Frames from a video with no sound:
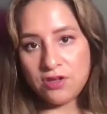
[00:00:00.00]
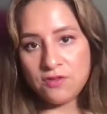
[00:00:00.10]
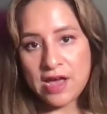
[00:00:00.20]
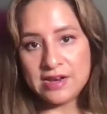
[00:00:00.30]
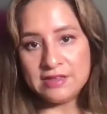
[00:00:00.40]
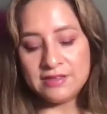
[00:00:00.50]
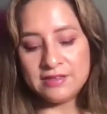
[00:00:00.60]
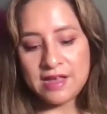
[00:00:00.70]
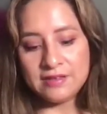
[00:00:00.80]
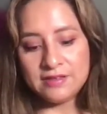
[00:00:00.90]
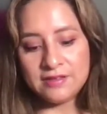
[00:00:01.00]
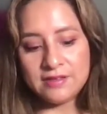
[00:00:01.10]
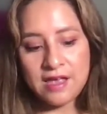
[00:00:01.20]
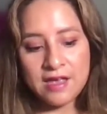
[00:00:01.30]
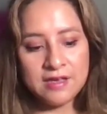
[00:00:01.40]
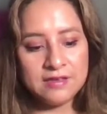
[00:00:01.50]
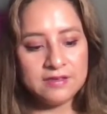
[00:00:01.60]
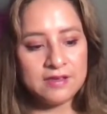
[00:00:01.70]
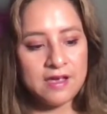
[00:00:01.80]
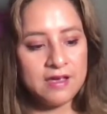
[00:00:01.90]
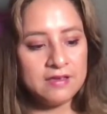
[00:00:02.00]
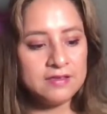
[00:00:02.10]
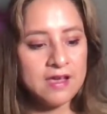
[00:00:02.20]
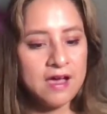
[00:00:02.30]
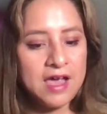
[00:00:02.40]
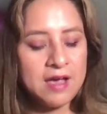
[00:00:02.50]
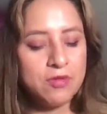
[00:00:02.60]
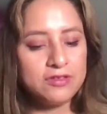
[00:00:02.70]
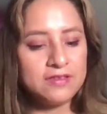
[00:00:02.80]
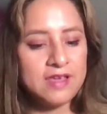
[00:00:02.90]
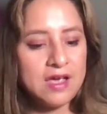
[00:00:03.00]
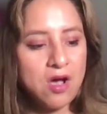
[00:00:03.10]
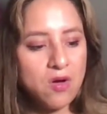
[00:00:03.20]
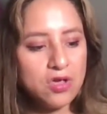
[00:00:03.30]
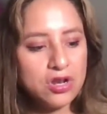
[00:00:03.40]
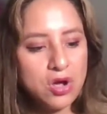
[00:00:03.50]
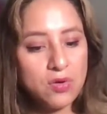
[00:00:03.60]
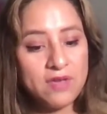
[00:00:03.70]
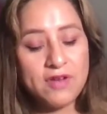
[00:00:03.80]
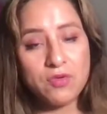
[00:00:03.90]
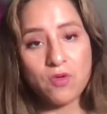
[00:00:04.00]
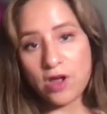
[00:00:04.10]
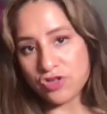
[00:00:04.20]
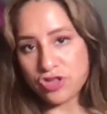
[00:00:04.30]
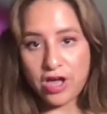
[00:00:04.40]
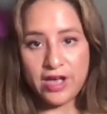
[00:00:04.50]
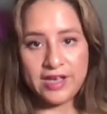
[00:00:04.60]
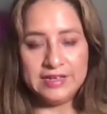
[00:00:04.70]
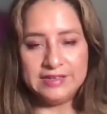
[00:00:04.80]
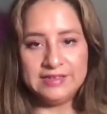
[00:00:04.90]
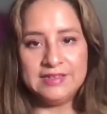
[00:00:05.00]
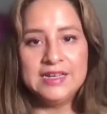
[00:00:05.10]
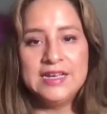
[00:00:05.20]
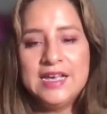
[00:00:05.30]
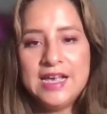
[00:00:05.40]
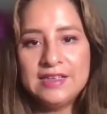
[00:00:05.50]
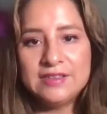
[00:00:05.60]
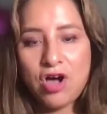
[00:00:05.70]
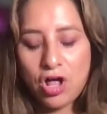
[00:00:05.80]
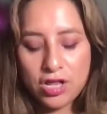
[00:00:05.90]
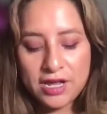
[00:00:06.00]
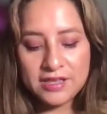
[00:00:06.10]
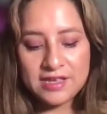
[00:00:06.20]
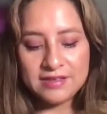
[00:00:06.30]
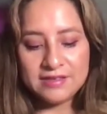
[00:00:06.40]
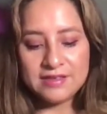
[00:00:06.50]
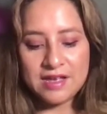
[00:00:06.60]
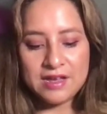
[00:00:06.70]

United States is is uh, able to say, oh, you know, even Russia is is calling this,